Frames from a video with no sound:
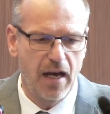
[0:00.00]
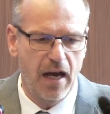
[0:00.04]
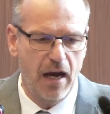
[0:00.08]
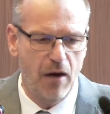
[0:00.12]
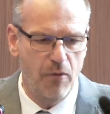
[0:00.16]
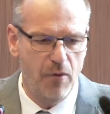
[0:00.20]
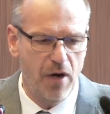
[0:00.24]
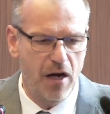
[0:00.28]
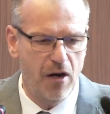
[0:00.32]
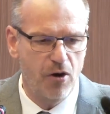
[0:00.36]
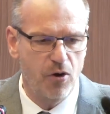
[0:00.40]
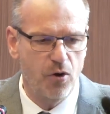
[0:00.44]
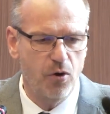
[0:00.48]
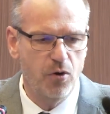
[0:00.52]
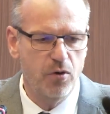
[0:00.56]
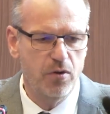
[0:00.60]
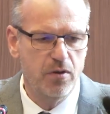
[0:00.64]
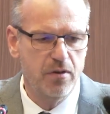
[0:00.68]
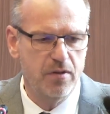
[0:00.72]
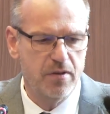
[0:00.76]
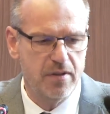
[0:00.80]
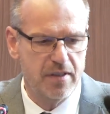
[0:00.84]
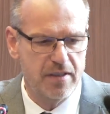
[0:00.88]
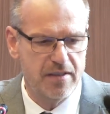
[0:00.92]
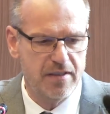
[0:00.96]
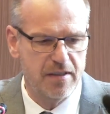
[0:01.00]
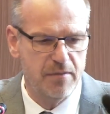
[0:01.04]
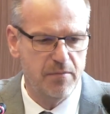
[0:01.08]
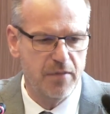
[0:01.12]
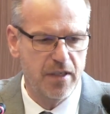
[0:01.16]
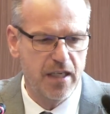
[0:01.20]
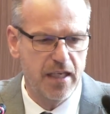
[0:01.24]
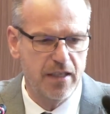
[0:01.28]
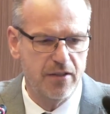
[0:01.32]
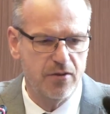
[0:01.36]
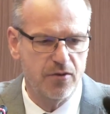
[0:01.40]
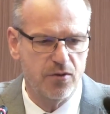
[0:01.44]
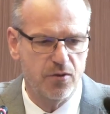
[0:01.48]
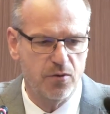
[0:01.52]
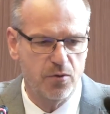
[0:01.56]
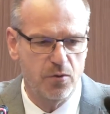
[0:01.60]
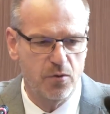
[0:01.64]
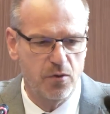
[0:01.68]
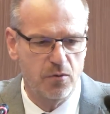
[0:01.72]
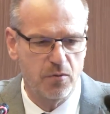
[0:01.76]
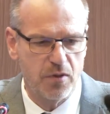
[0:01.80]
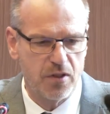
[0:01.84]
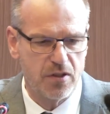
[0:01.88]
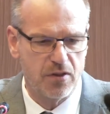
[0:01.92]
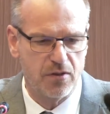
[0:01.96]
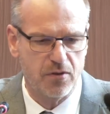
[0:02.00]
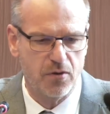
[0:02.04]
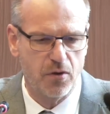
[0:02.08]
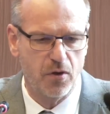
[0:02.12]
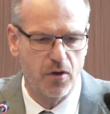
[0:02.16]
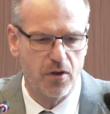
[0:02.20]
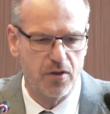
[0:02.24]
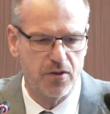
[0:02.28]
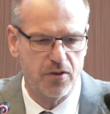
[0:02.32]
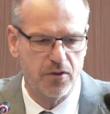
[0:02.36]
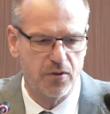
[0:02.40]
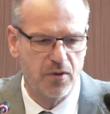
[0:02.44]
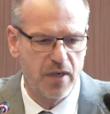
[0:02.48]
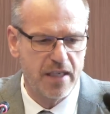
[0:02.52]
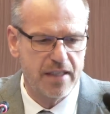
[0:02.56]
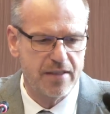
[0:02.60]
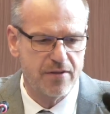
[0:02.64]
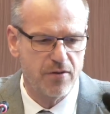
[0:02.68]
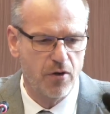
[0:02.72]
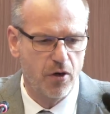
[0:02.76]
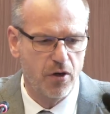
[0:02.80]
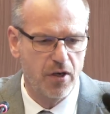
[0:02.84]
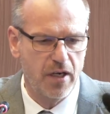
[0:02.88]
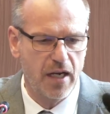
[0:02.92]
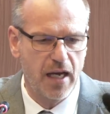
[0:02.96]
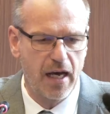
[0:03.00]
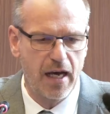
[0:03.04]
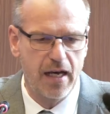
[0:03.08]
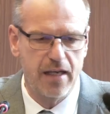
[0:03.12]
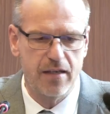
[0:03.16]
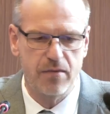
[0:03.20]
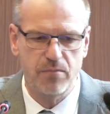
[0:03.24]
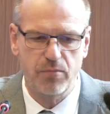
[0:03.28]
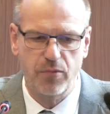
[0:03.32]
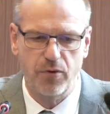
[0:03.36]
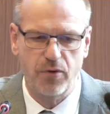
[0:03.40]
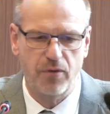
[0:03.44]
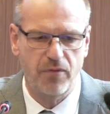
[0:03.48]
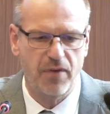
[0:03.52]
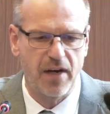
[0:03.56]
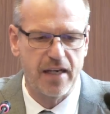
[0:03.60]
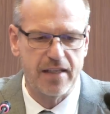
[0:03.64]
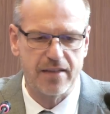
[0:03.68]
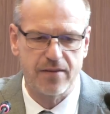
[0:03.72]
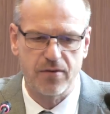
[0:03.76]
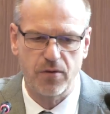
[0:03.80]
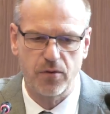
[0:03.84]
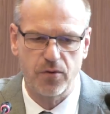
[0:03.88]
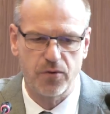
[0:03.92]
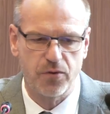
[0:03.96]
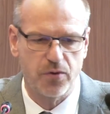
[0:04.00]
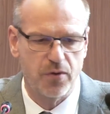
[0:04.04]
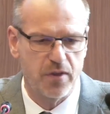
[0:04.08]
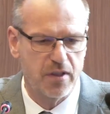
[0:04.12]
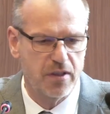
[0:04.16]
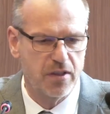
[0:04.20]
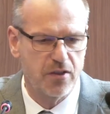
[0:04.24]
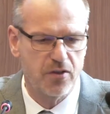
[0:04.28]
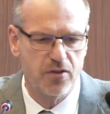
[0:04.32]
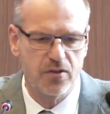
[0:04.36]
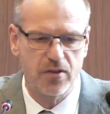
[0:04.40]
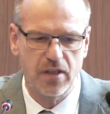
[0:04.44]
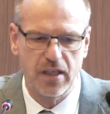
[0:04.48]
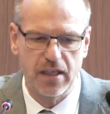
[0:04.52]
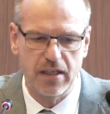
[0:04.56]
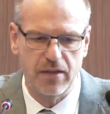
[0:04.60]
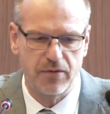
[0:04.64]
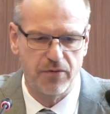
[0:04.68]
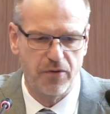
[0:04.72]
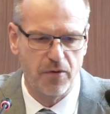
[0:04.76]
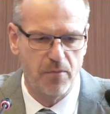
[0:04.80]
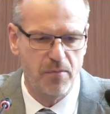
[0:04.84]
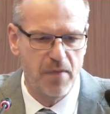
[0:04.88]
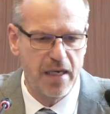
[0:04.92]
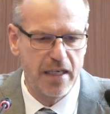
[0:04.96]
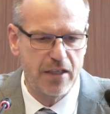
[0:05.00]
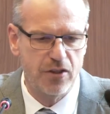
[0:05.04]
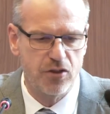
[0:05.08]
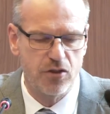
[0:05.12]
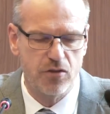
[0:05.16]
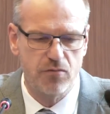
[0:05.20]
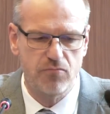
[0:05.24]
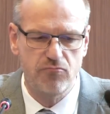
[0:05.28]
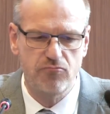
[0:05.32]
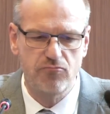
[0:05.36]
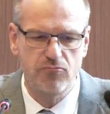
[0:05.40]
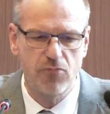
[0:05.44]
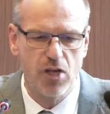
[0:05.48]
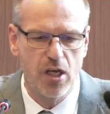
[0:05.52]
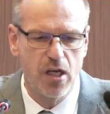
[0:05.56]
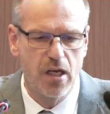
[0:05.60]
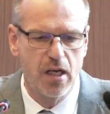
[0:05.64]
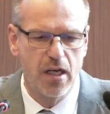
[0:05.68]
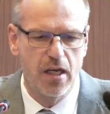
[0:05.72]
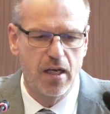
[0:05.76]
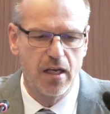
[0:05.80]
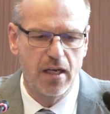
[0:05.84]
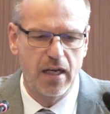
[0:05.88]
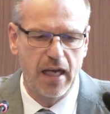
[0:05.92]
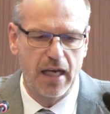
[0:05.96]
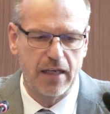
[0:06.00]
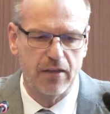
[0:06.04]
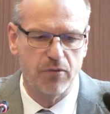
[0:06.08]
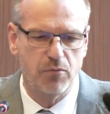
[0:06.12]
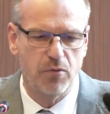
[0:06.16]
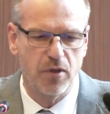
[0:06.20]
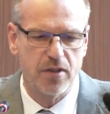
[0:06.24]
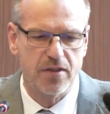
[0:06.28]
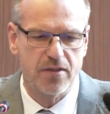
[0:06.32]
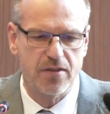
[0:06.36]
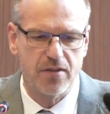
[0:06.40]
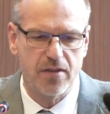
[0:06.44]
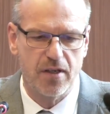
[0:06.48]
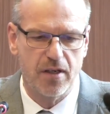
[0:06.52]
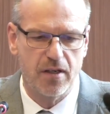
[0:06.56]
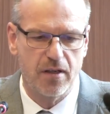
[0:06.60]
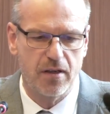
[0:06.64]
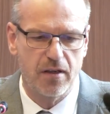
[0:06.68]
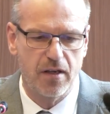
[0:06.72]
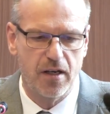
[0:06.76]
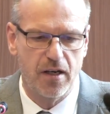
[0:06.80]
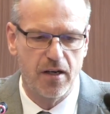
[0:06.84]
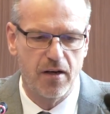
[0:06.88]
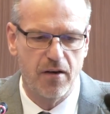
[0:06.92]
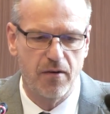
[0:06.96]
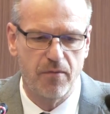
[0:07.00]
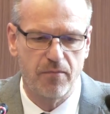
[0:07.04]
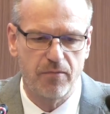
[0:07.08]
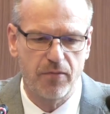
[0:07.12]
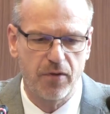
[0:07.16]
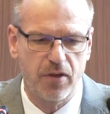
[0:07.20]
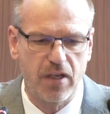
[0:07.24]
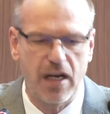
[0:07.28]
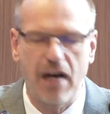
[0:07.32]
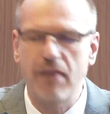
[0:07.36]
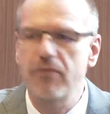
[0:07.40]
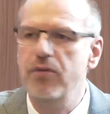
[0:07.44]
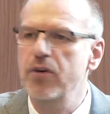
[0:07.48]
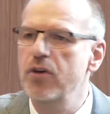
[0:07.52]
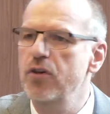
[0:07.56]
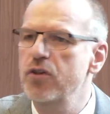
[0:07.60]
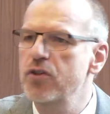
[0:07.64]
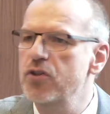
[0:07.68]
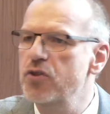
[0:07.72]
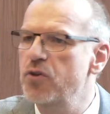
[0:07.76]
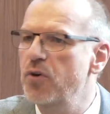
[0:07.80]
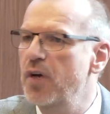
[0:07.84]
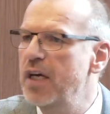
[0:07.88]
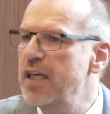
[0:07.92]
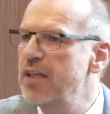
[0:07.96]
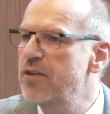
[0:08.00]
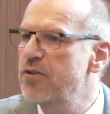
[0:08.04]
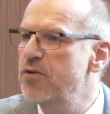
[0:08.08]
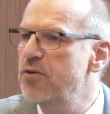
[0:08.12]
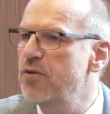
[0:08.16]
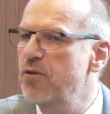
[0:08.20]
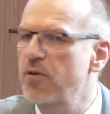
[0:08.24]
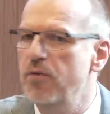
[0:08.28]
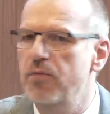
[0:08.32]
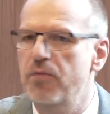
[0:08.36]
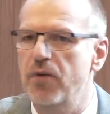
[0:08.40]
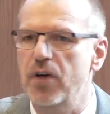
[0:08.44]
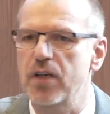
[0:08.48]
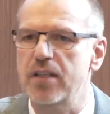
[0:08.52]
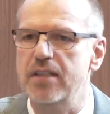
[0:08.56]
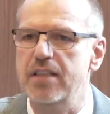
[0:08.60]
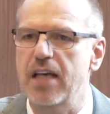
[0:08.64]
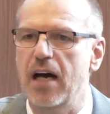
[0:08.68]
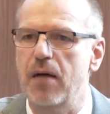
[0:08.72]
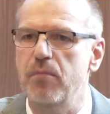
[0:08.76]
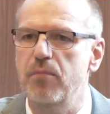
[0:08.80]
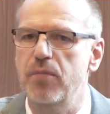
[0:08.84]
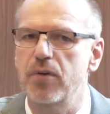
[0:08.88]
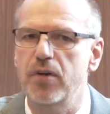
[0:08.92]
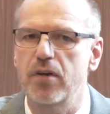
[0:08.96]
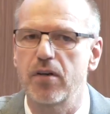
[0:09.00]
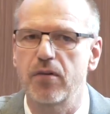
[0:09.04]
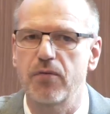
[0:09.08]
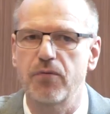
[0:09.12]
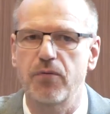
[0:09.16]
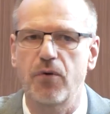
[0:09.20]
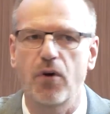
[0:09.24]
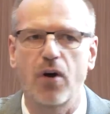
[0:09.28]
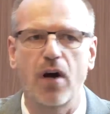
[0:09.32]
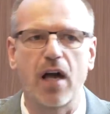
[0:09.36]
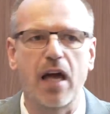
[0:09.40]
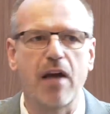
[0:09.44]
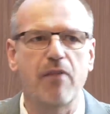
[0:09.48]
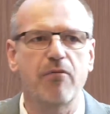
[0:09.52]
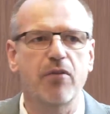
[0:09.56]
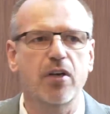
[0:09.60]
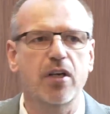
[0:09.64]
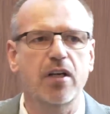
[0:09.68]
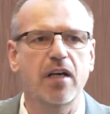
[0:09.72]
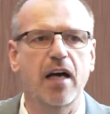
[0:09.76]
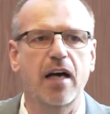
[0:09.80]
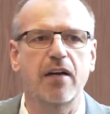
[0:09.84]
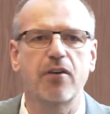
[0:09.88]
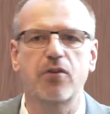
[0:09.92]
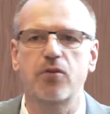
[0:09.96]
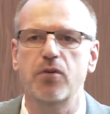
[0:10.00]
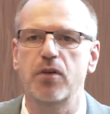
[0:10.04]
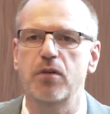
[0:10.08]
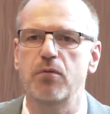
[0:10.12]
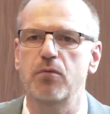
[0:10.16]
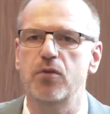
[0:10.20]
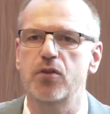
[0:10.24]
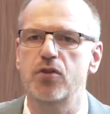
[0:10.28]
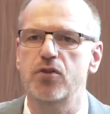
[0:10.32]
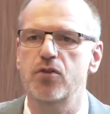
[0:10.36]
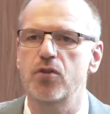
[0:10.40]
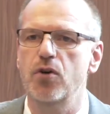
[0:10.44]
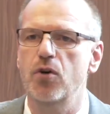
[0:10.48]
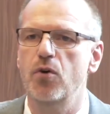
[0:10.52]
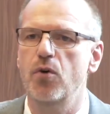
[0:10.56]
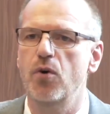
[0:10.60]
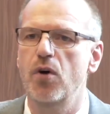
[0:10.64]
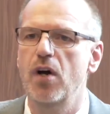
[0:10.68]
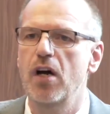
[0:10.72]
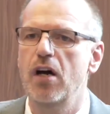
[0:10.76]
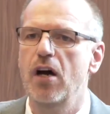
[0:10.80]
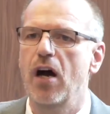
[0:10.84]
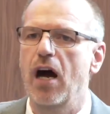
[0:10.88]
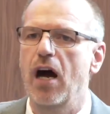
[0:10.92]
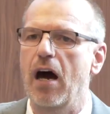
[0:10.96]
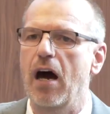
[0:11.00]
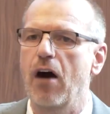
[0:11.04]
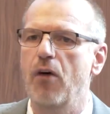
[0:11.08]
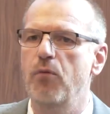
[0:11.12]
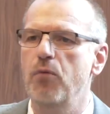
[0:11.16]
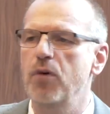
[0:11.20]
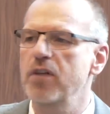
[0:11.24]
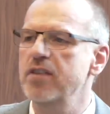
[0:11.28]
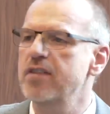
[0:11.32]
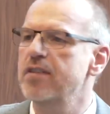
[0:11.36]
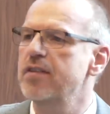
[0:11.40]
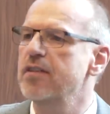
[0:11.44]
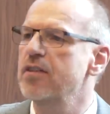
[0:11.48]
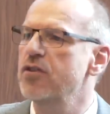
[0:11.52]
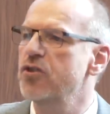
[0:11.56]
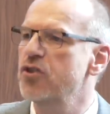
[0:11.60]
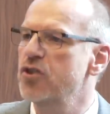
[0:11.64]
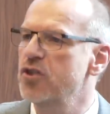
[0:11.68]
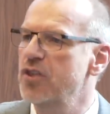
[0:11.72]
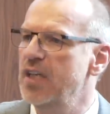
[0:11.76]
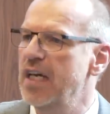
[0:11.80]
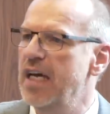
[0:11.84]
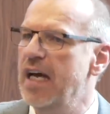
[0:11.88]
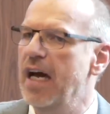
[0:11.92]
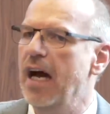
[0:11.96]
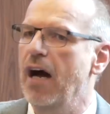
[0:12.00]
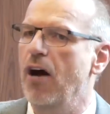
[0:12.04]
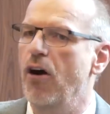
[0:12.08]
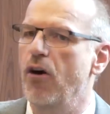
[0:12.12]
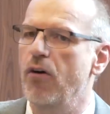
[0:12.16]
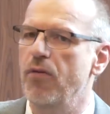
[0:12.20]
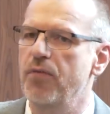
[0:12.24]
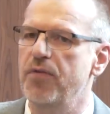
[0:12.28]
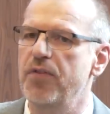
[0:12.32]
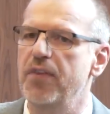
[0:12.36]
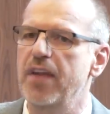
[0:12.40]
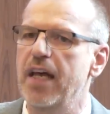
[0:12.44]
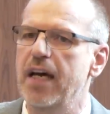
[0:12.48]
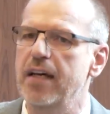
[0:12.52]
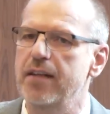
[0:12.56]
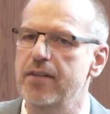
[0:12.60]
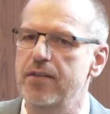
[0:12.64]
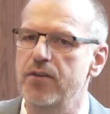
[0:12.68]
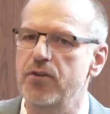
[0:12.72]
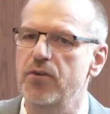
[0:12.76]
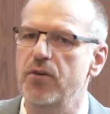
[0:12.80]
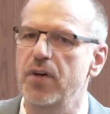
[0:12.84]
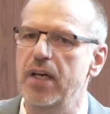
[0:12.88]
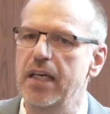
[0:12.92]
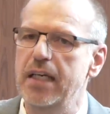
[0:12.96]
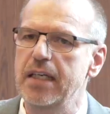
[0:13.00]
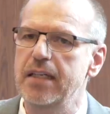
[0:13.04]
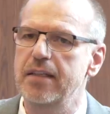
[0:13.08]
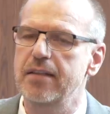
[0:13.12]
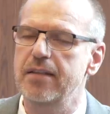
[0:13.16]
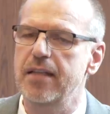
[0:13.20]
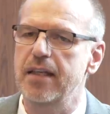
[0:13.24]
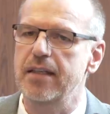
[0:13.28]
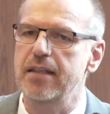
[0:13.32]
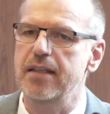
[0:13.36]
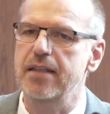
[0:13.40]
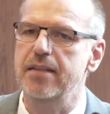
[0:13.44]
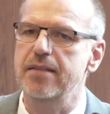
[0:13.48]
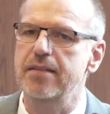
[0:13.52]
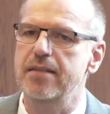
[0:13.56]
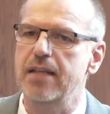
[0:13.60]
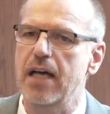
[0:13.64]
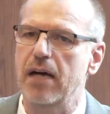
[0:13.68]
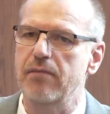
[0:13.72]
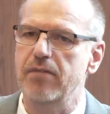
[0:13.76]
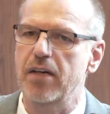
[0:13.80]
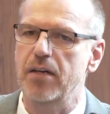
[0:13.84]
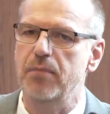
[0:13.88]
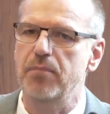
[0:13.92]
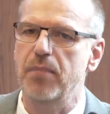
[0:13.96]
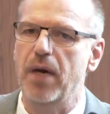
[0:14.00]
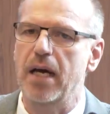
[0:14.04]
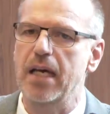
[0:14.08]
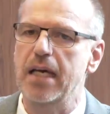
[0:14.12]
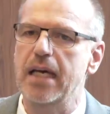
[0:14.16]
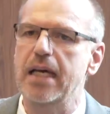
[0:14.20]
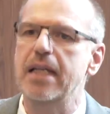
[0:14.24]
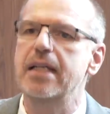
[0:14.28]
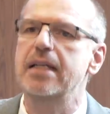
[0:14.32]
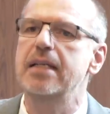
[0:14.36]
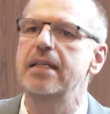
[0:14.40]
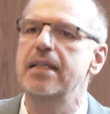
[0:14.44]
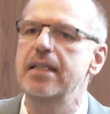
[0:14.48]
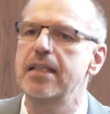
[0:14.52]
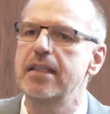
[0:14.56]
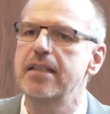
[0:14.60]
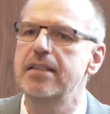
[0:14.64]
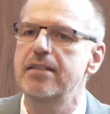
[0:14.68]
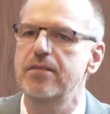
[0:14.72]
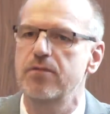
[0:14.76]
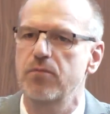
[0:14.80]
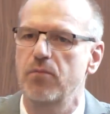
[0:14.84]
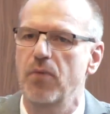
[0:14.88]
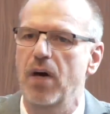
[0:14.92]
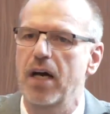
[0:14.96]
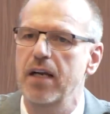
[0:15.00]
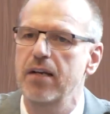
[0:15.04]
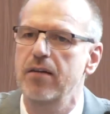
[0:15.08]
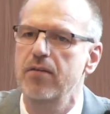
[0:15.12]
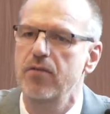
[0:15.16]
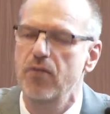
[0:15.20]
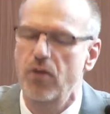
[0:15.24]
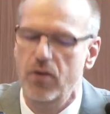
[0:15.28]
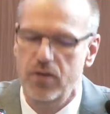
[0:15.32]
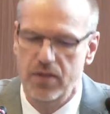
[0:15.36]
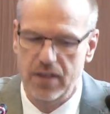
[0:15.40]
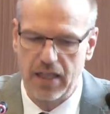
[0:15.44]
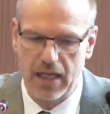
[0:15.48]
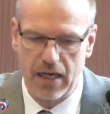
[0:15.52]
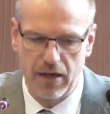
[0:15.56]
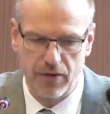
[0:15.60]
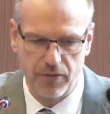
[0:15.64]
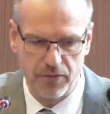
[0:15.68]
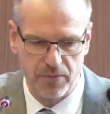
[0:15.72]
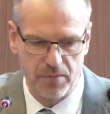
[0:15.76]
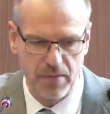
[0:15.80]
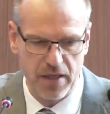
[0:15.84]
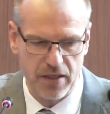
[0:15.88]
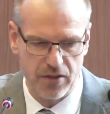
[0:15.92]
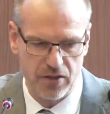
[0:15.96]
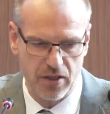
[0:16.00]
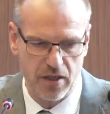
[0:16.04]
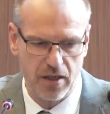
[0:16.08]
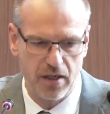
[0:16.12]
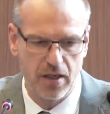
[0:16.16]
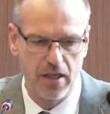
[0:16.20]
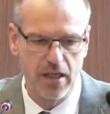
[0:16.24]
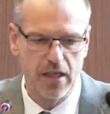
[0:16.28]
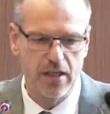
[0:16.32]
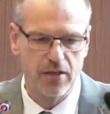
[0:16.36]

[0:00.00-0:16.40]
Our own dissemination tool, which is called Trains Online, provides also additional information, like what's the coverage ratio, for example, for every country. We show what's the share of their trade that is covered by at least one non-tariff measure.